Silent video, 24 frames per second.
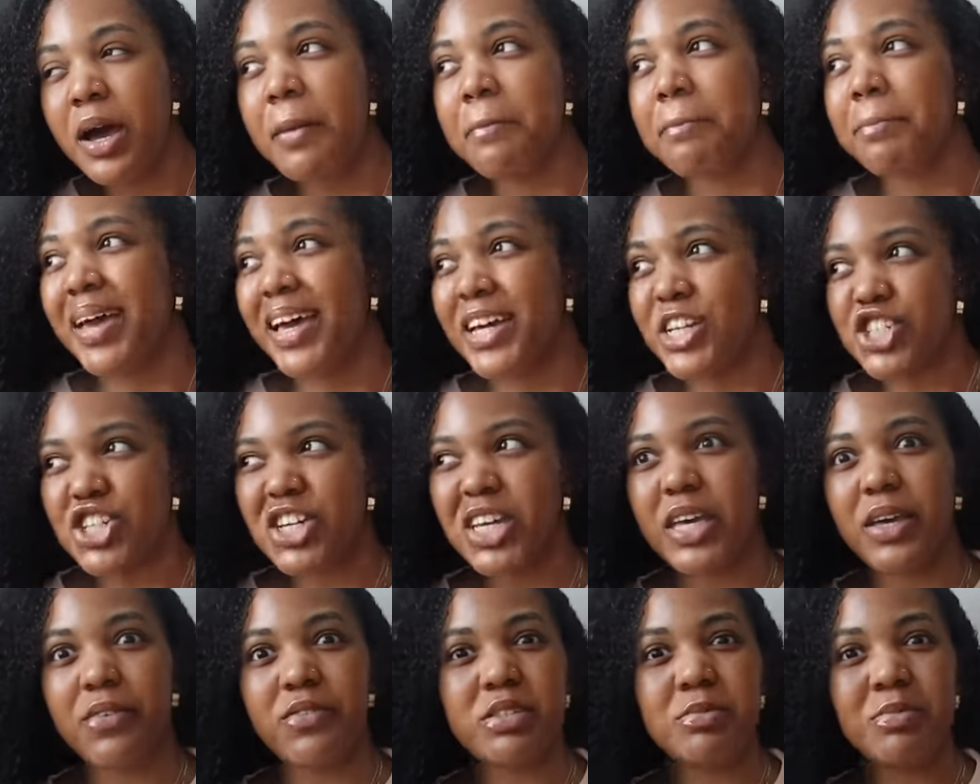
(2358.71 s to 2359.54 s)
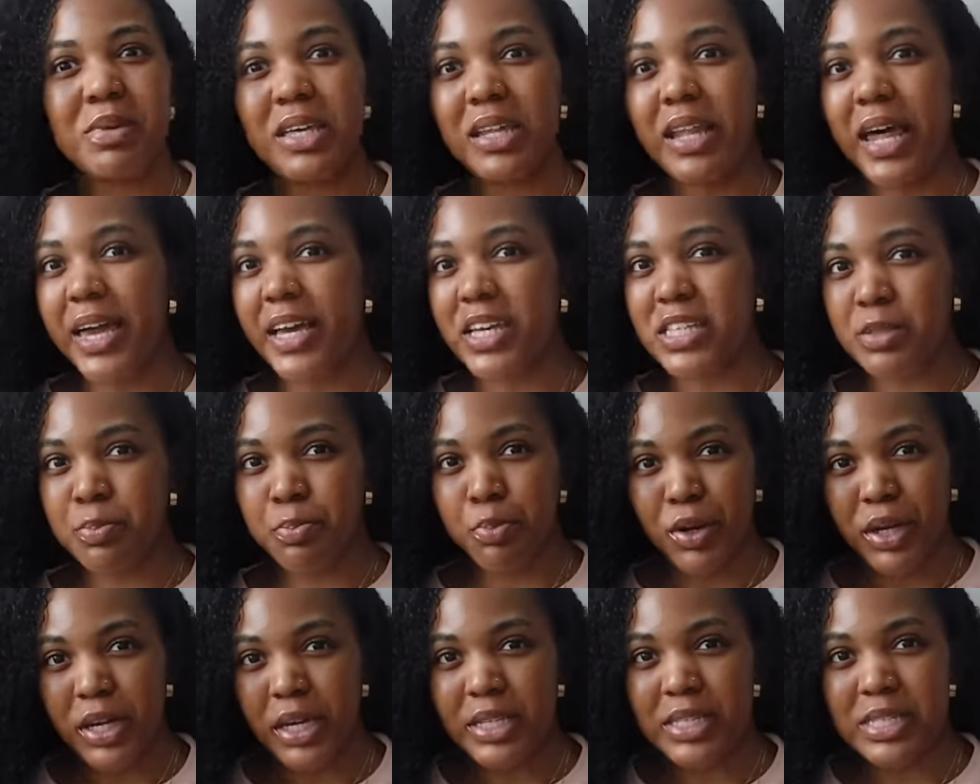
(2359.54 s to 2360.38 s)
Mesh gives me like
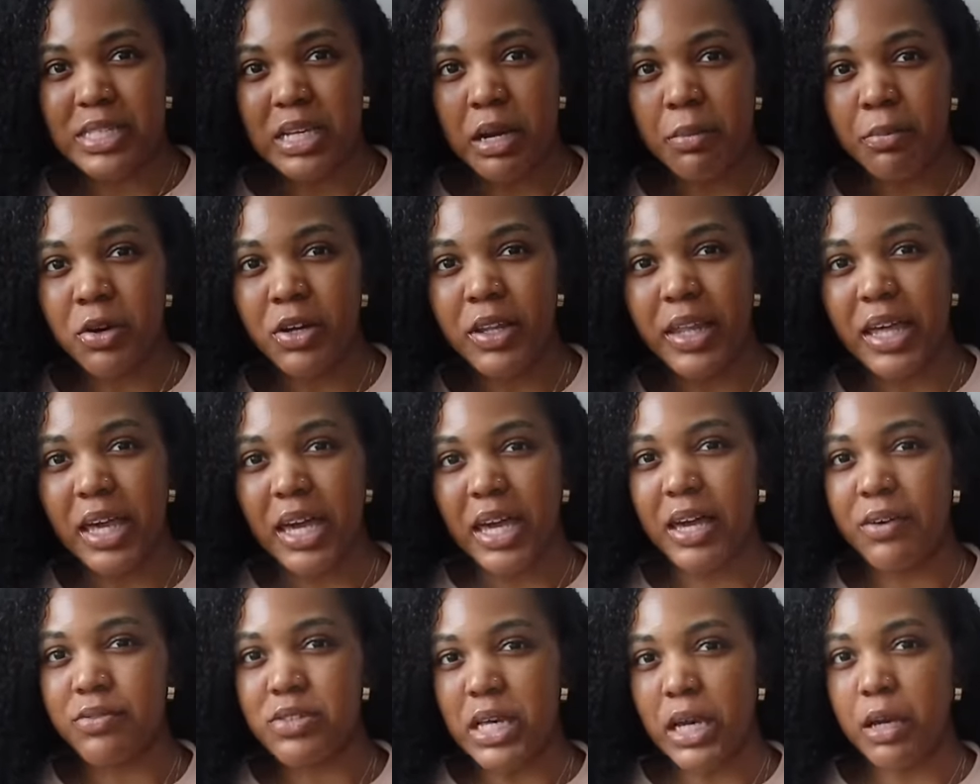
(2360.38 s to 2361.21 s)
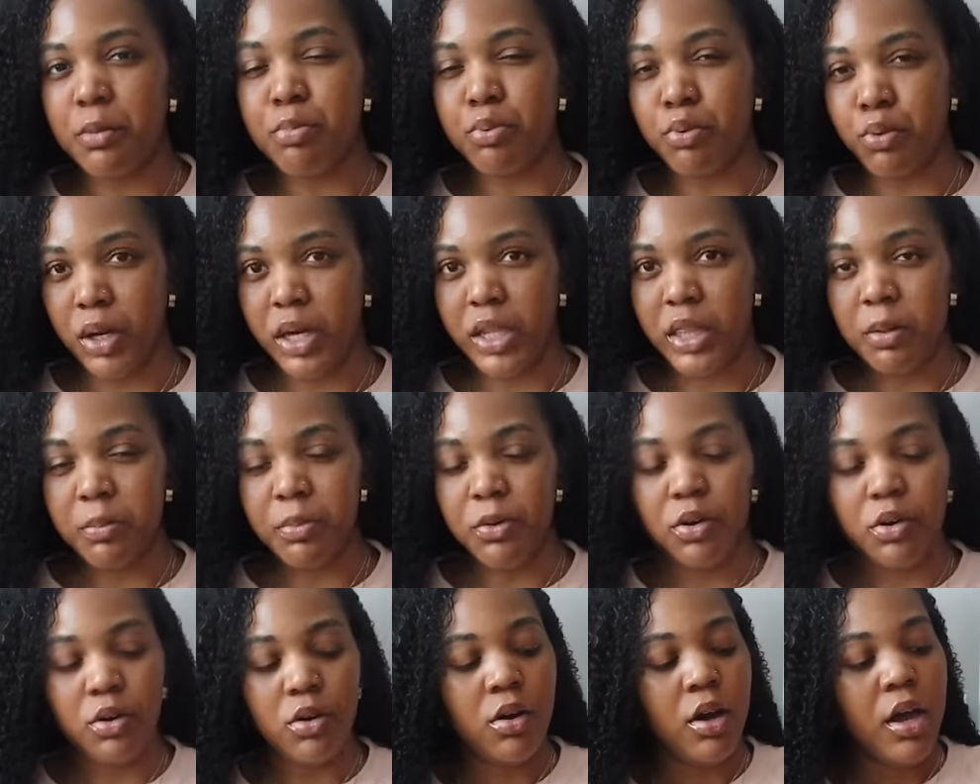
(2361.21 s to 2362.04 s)
spring and summer, like it gives like
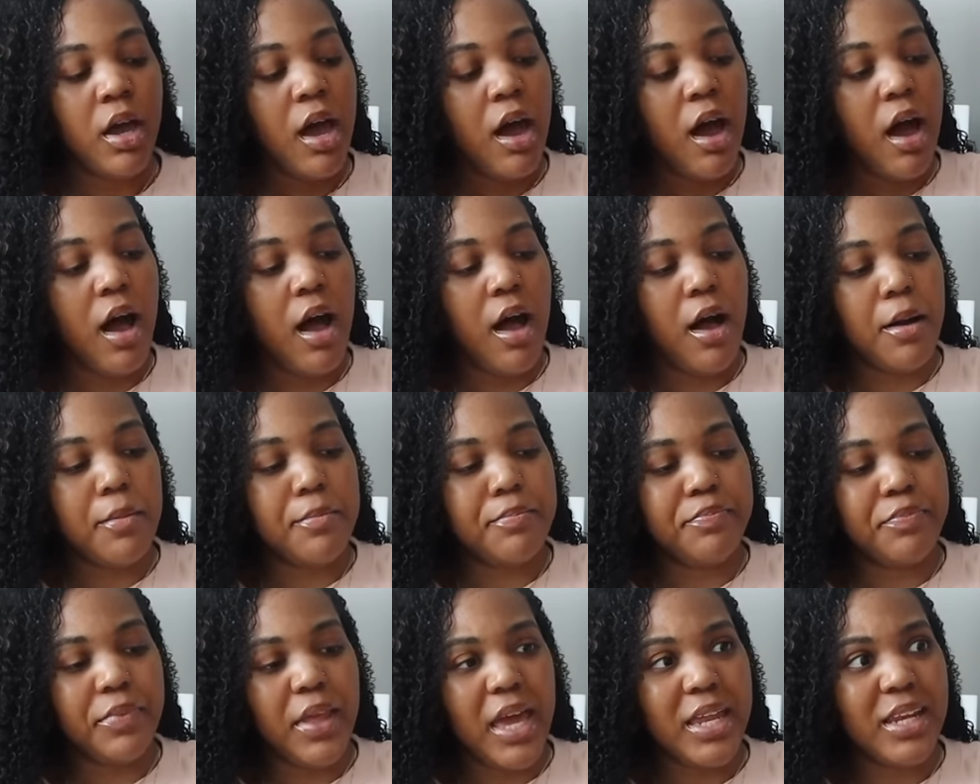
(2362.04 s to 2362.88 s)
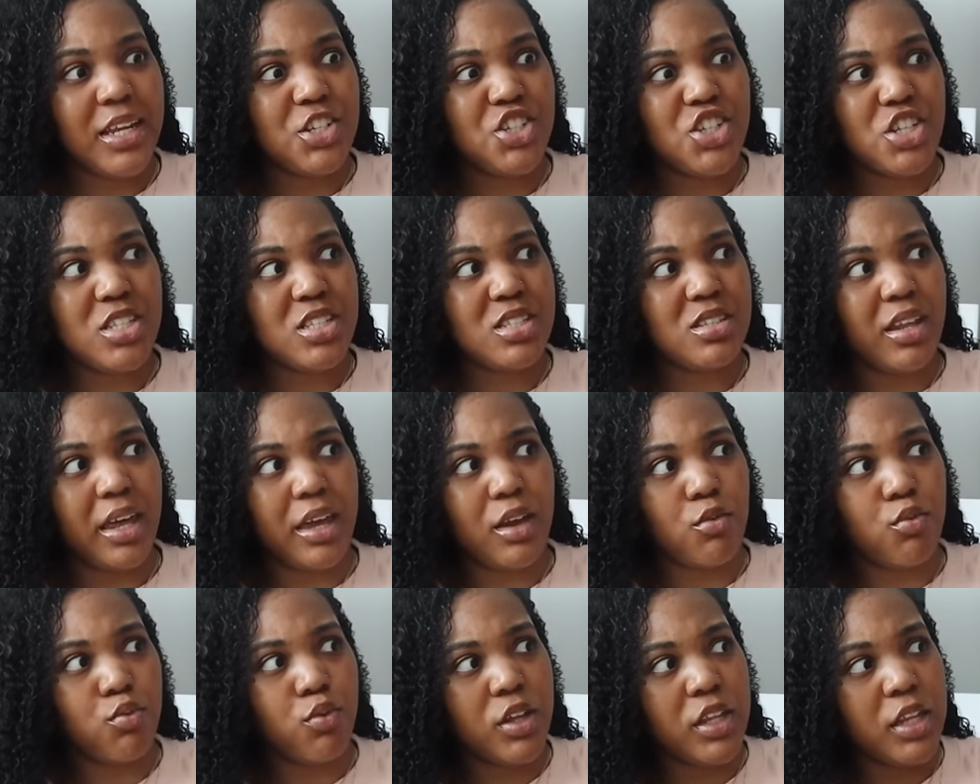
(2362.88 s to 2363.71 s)
breathable, and it's just
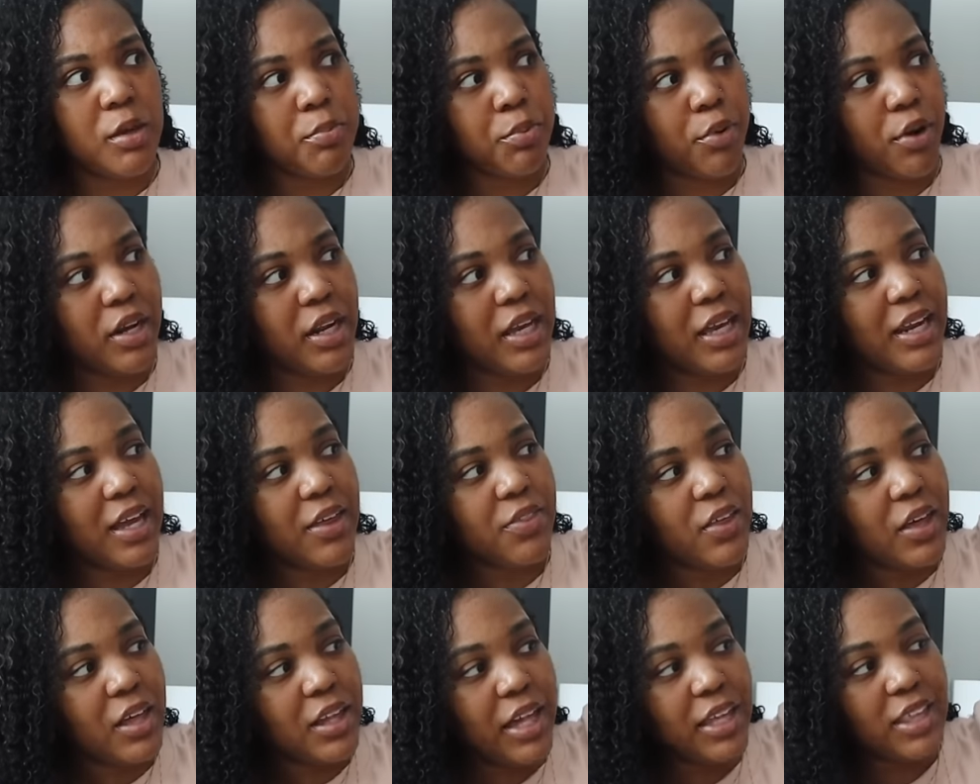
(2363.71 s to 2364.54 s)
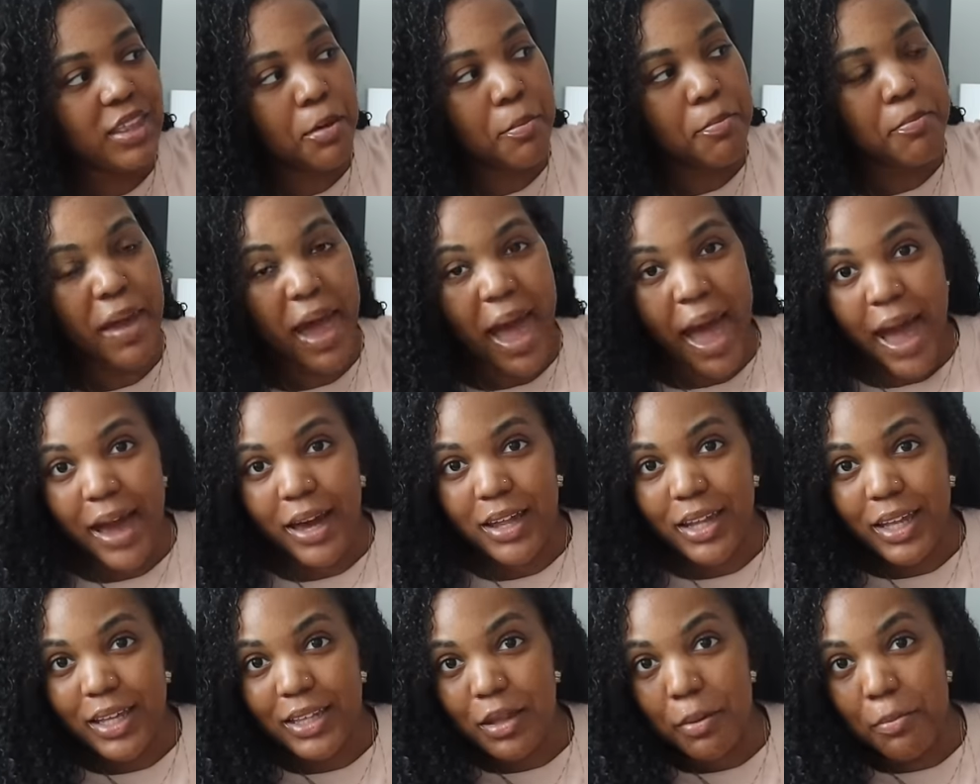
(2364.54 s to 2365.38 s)
like really pretty. And I think like the
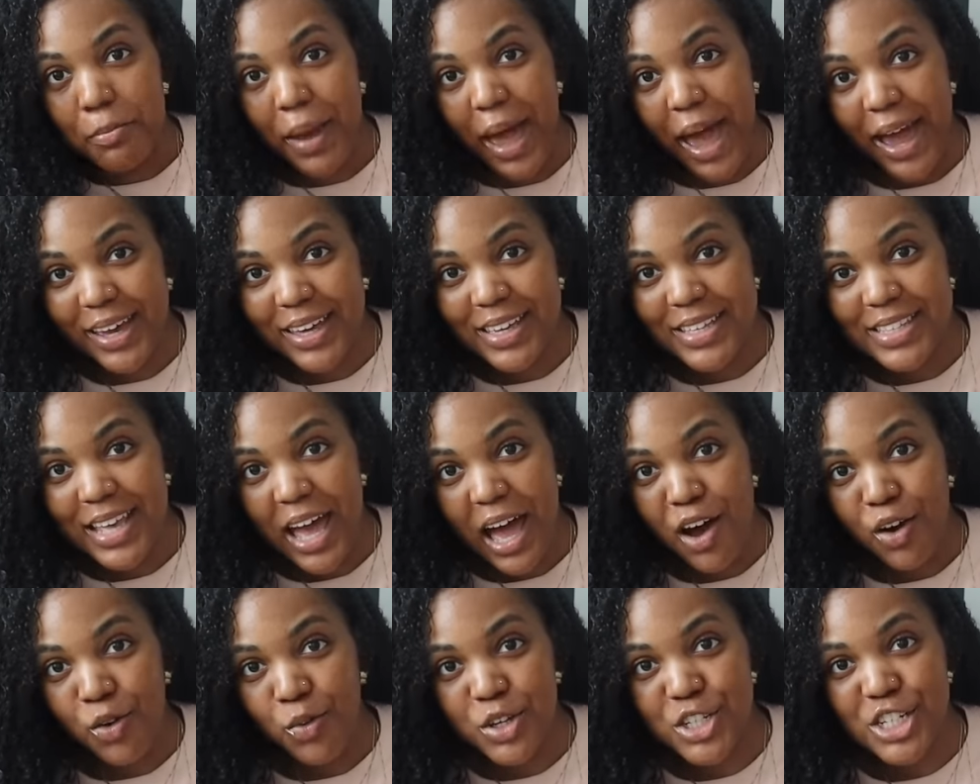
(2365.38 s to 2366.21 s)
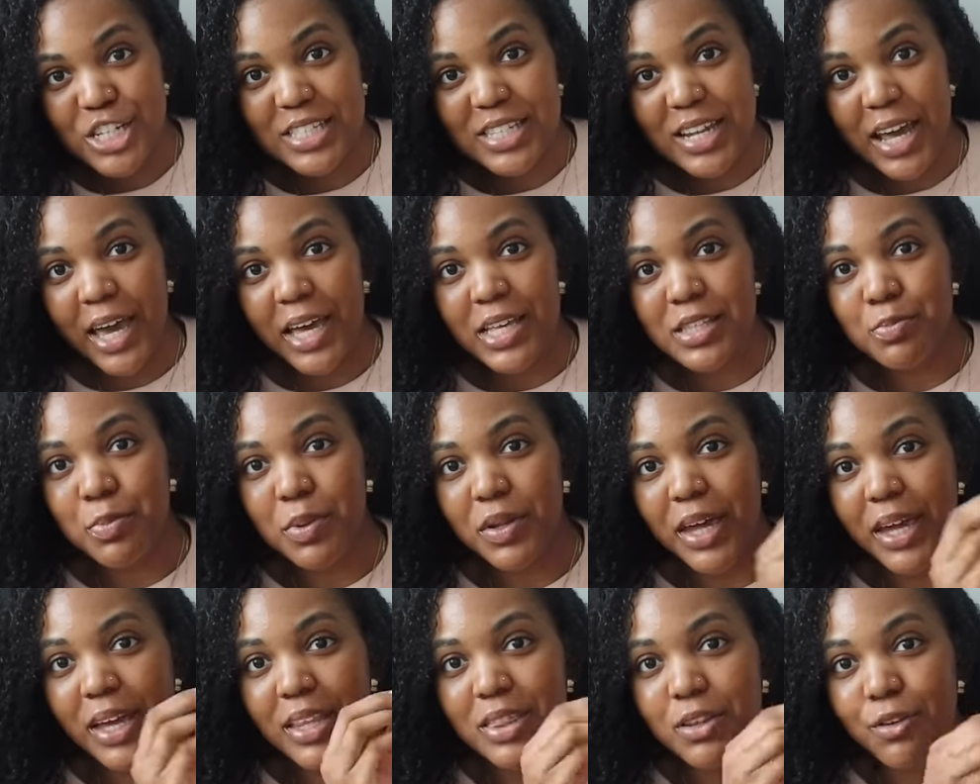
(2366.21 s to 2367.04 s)
back is out, which is nice, but
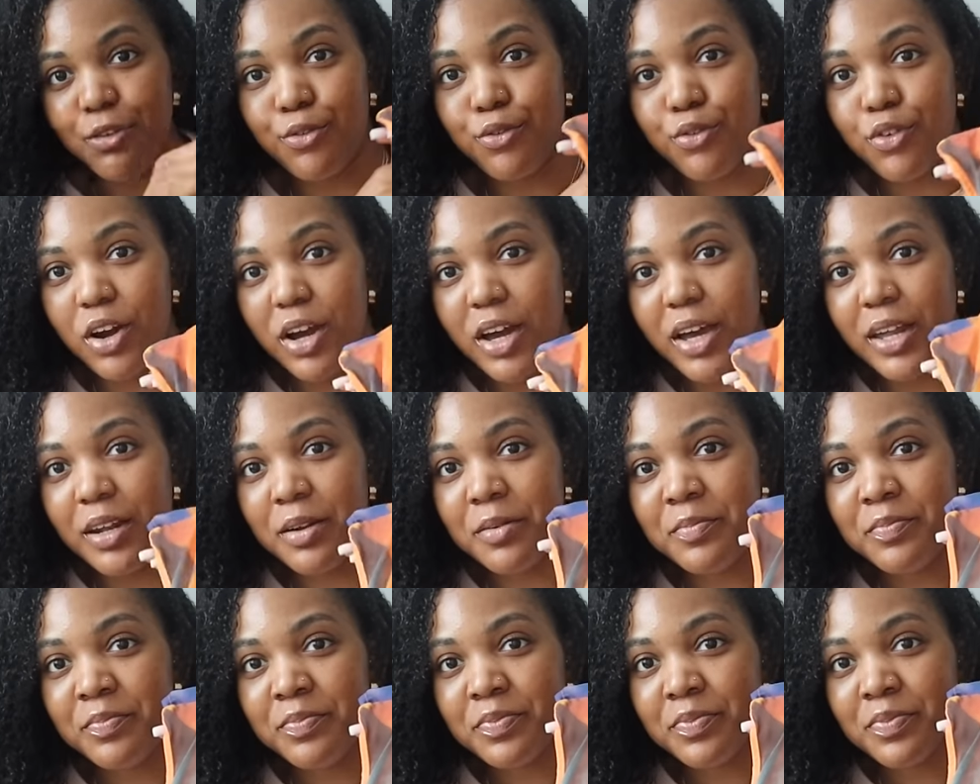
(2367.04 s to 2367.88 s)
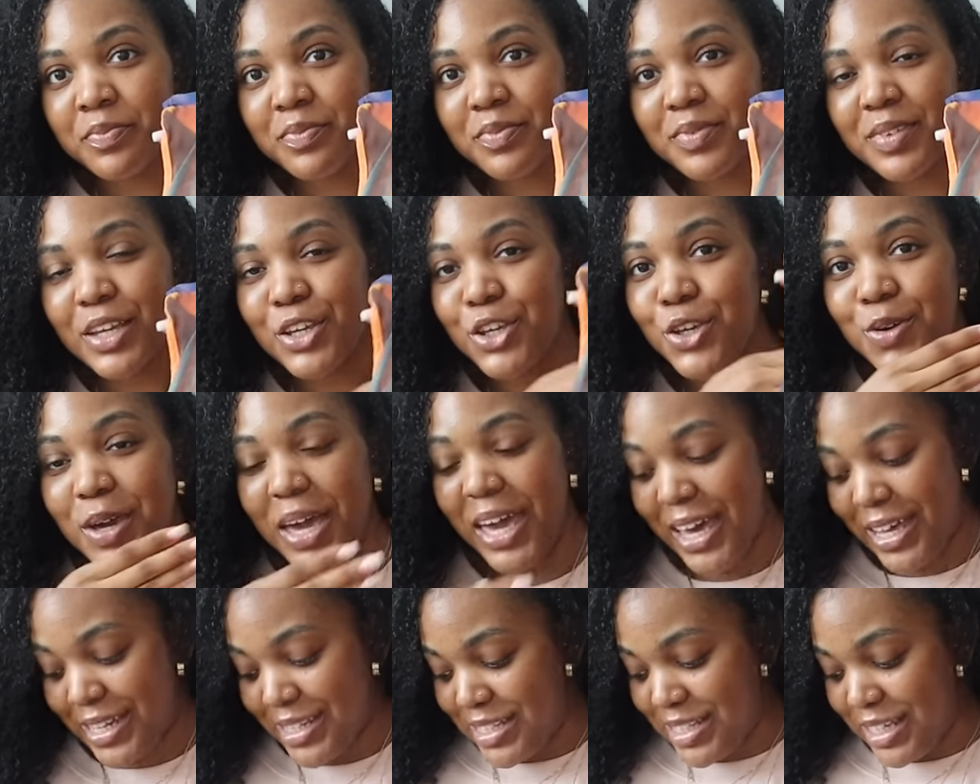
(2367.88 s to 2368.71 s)
like the front, you
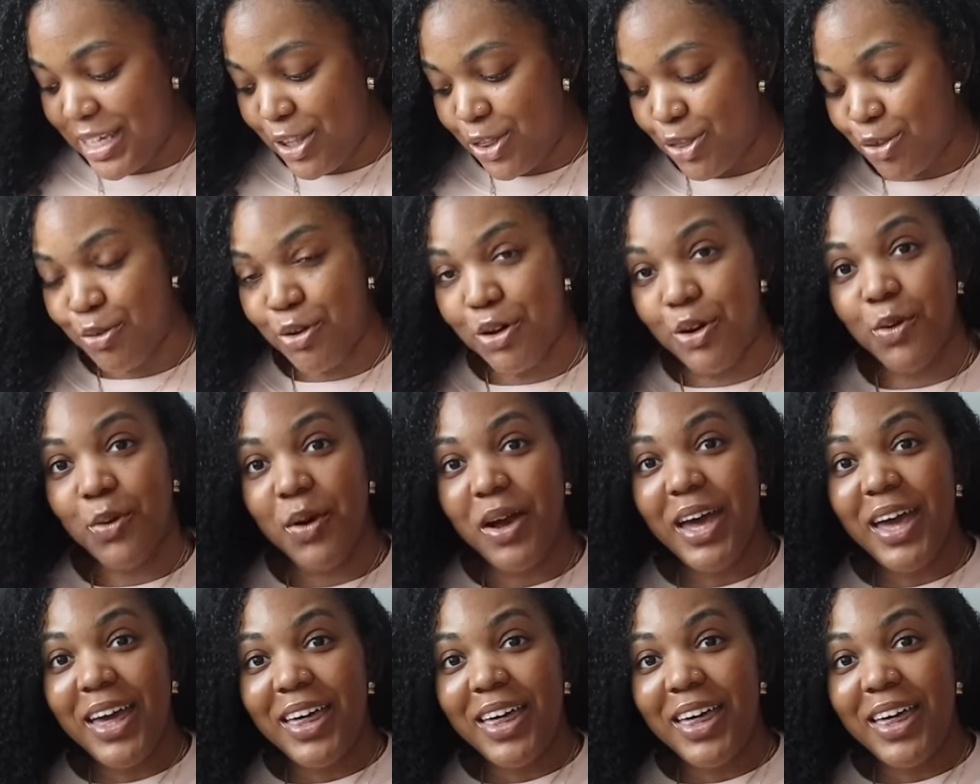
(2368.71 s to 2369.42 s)
can't see through.